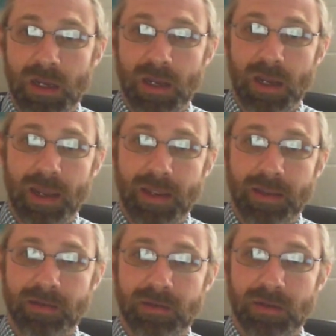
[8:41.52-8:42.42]

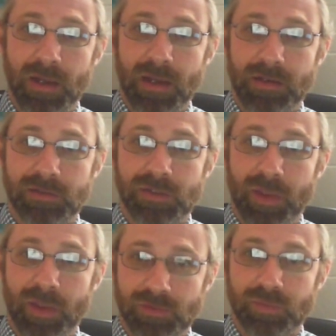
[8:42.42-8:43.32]
And so
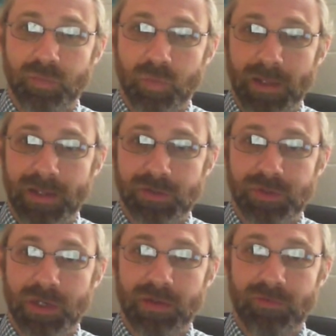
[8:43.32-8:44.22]
that's really
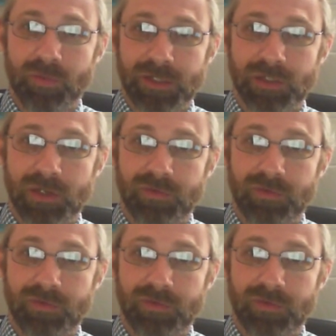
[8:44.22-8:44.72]
interesting information.